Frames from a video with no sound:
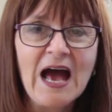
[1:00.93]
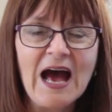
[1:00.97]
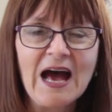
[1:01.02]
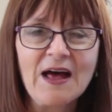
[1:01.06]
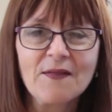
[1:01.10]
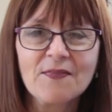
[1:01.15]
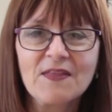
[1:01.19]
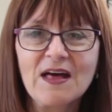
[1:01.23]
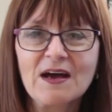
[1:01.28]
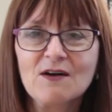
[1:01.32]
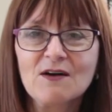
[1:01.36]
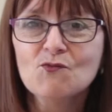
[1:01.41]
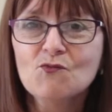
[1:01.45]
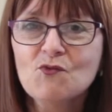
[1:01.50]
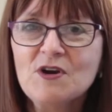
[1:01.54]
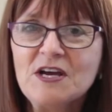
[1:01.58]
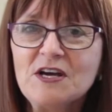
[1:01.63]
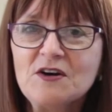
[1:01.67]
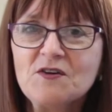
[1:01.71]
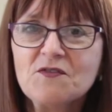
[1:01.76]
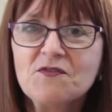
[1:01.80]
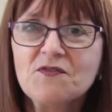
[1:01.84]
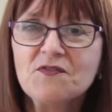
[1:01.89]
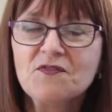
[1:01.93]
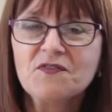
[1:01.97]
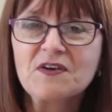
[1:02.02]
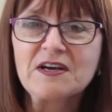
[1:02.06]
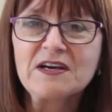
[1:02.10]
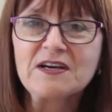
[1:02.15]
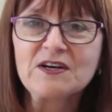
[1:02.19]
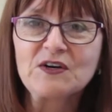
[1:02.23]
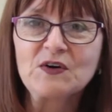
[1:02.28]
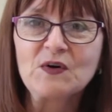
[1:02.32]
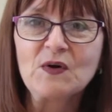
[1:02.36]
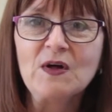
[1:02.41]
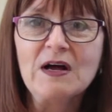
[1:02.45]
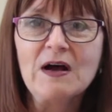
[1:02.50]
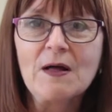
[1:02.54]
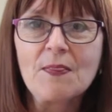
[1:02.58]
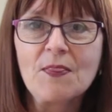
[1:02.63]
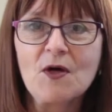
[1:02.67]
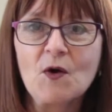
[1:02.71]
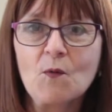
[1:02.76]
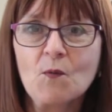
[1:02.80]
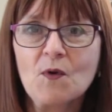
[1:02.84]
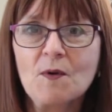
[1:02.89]
and real feel
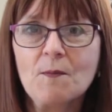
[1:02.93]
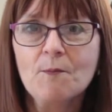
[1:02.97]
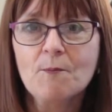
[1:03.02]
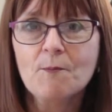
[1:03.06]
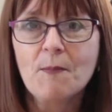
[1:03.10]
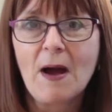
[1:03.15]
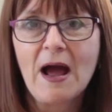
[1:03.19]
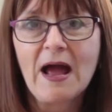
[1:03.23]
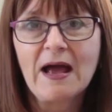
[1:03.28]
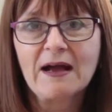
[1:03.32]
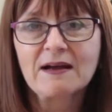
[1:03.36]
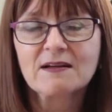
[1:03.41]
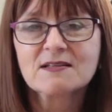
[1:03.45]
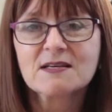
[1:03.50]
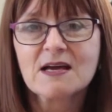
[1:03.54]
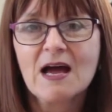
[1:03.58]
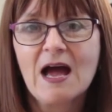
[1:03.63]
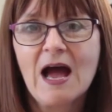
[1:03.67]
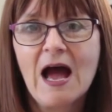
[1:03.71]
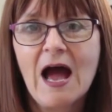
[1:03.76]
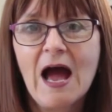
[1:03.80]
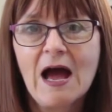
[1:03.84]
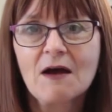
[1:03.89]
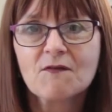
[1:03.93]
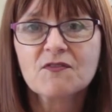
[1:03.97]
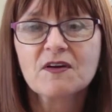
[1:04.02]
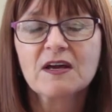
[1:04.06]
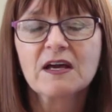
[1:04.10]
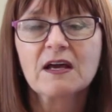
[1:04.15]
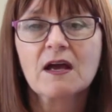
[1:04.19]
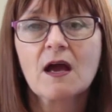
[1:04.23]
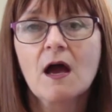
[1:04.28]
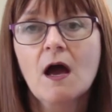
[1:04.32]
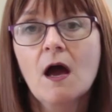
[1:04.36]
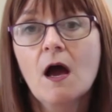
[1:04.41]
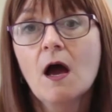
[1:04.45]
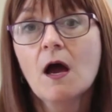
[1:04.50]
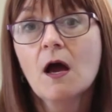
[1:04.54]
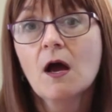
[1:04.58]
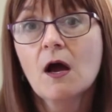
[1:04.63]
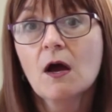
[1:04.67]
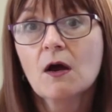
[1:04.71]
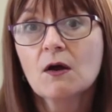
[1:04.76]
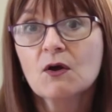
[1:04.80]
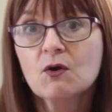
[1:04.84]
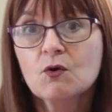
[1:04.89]
that we're back to having
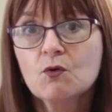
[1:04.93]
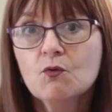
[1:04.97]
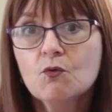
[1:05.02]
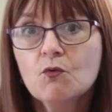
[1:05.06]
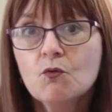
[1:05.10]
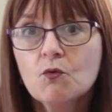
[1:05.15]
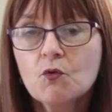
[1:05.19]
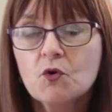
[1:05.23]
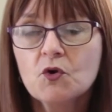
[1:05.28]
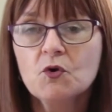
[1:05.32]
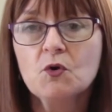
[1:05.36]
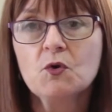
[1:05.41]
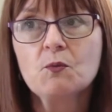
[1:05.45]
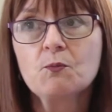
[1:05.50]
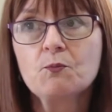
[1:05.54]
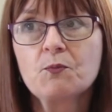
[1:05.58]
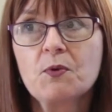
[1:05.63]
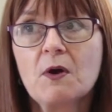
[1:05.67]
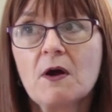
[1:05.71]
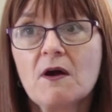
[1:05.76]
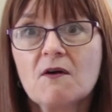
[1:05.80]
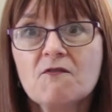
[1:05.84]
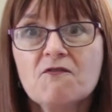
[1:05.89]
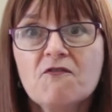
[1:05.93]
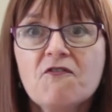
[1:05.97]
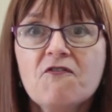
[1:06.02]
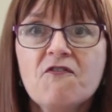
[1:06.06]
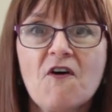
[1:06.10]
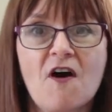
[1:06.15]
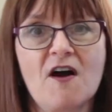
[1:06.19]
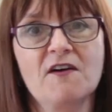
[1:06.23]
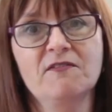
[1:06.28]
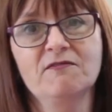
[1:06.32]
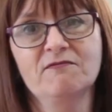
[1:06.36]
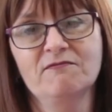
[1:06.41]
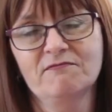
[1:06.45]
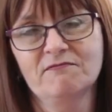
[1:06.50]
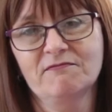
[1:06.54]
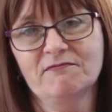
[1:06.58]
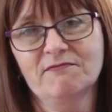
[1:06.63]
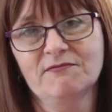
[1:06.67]
group fun.